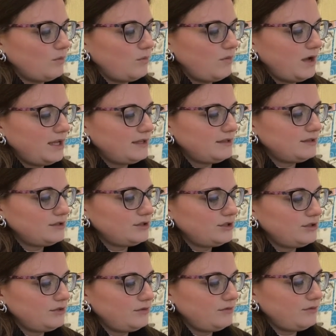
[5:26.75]
One,
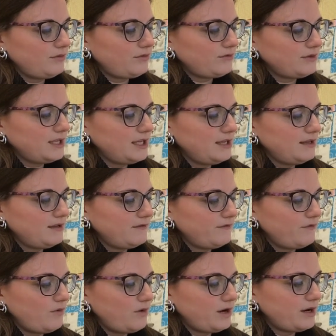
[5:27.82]
two, three,
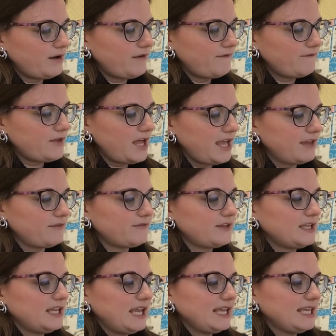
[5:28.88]
four, five.
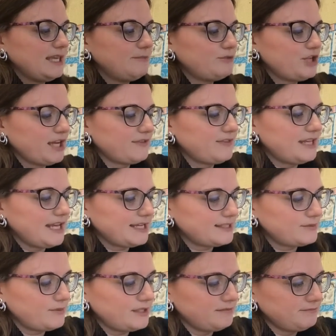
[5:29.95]
And keep check the
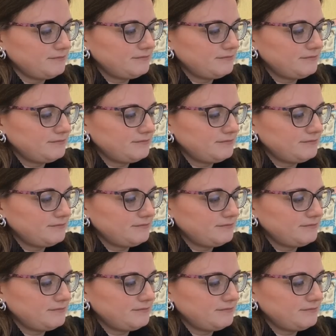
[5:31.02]
next one.